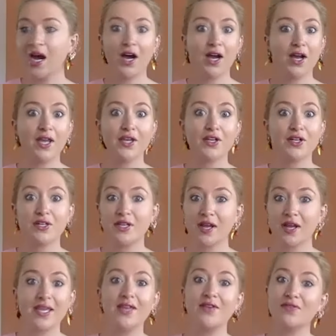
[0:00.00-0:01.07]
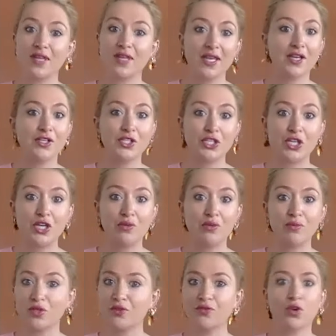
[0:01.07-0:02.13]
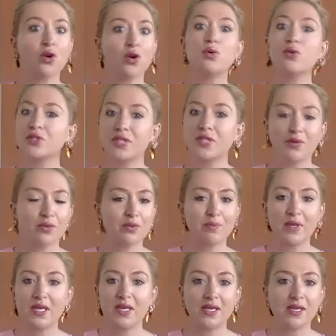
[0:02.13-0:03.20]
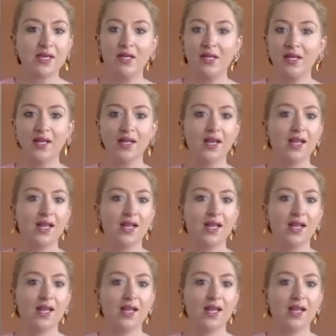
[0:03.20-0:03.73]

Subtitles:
I naively assumed, of course, there would be